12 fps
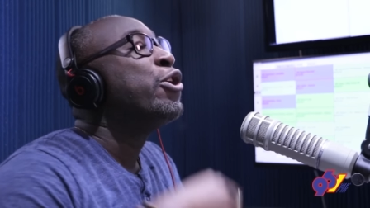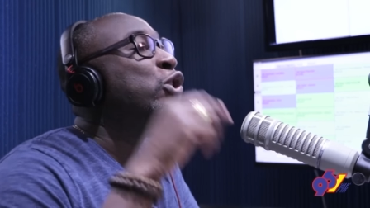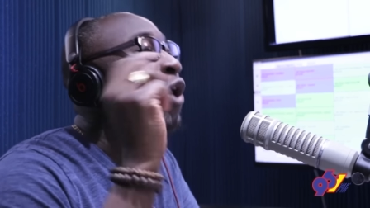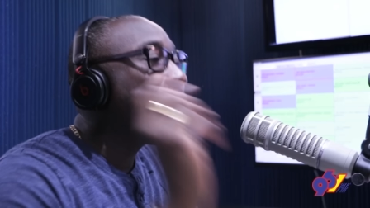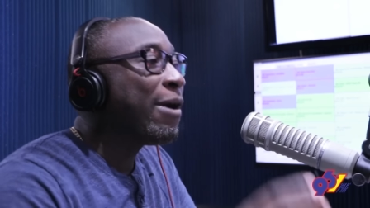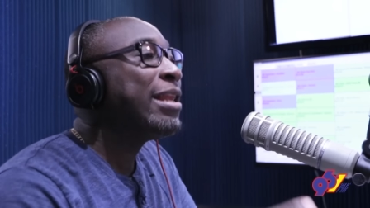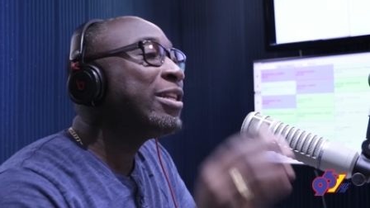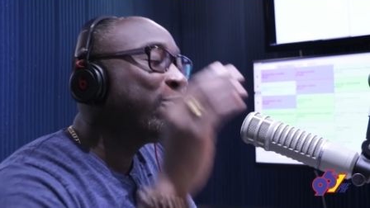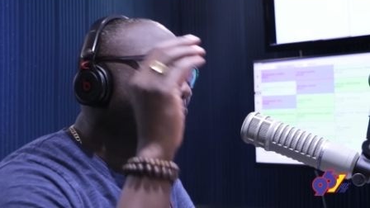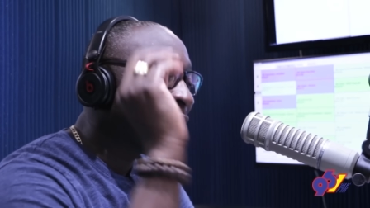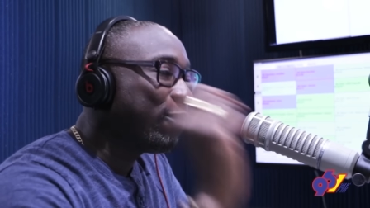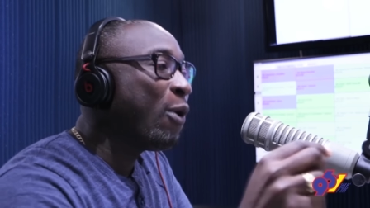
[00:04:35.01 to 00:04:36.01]
So all right,
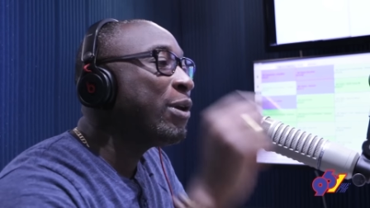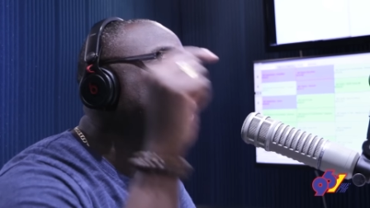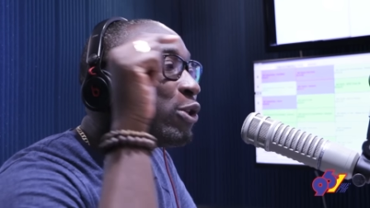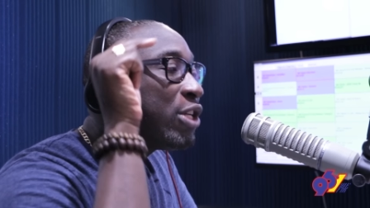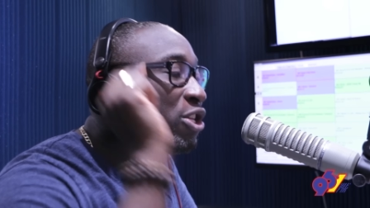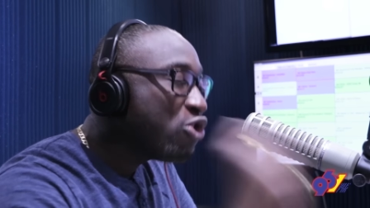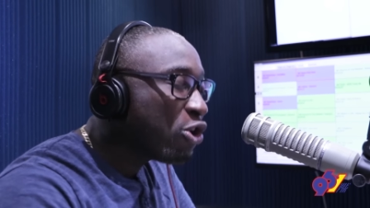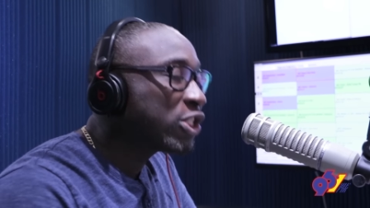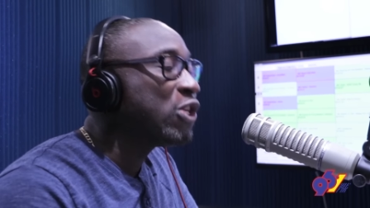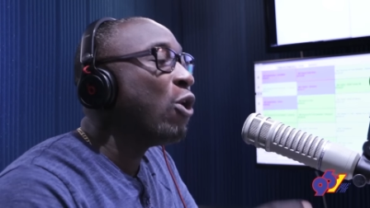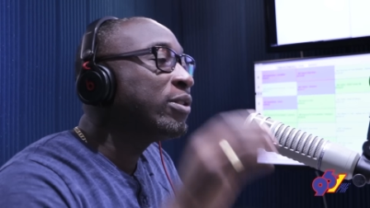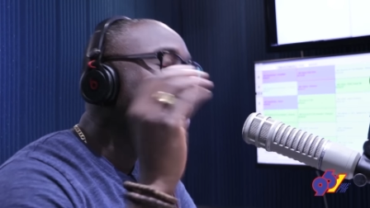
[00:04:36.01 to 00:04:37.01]
let's fast forward now to your
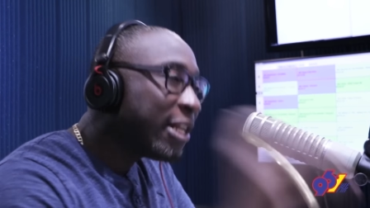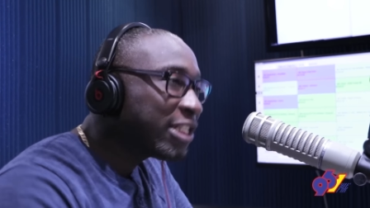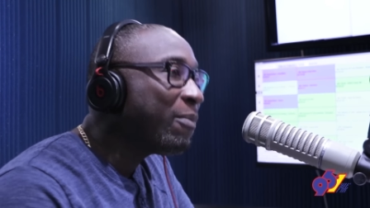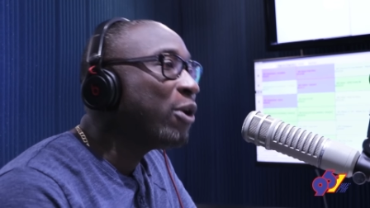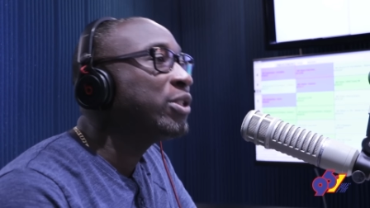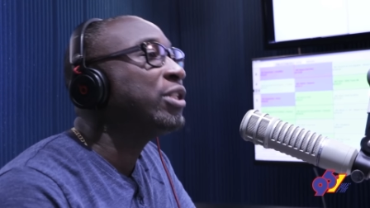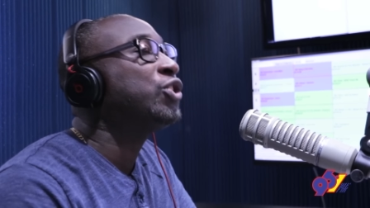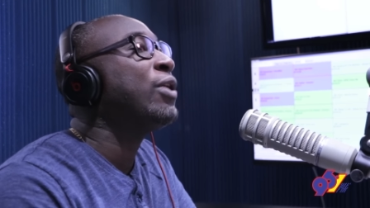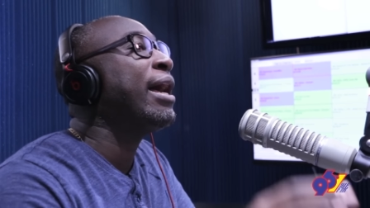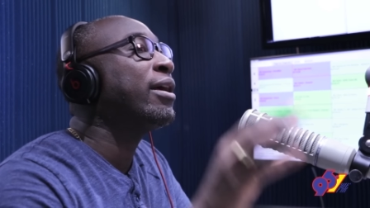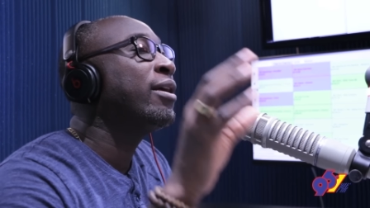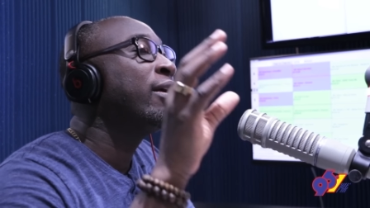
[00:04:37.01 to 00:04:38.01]
song. Tell us about your
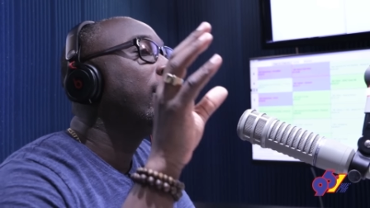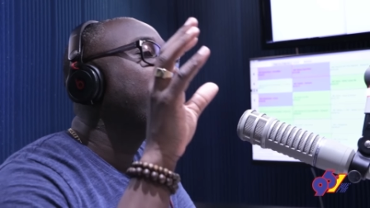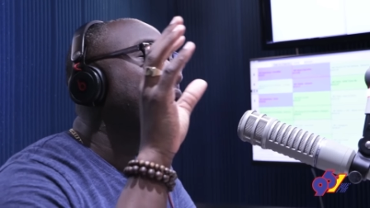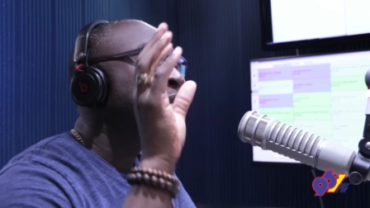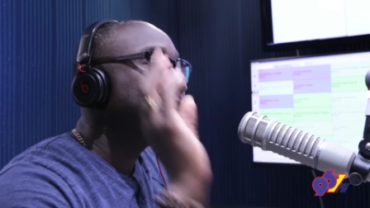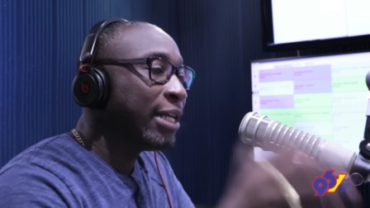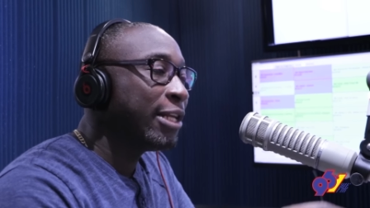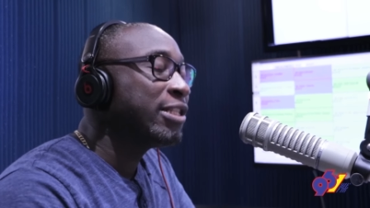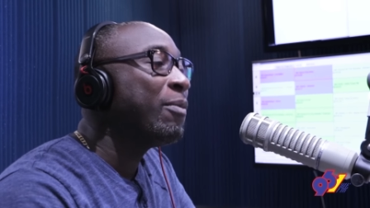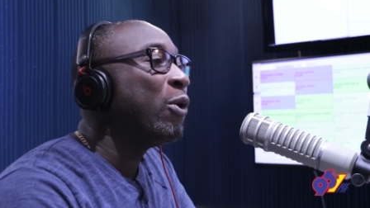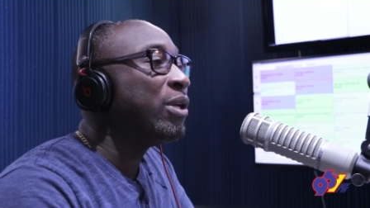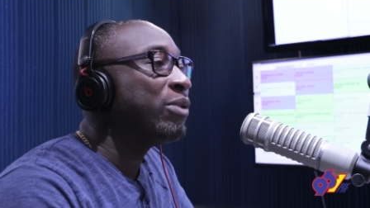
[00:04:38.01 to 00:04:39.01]
track Tell
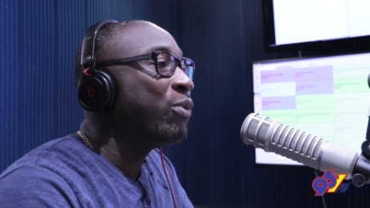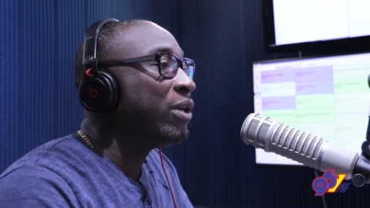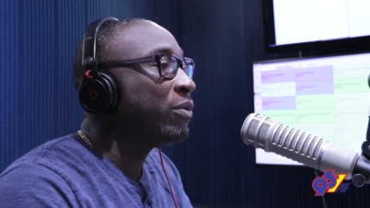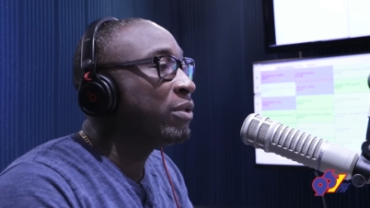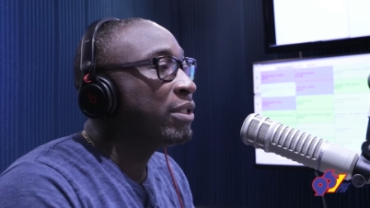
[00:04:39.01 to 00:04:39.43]
us about it. What?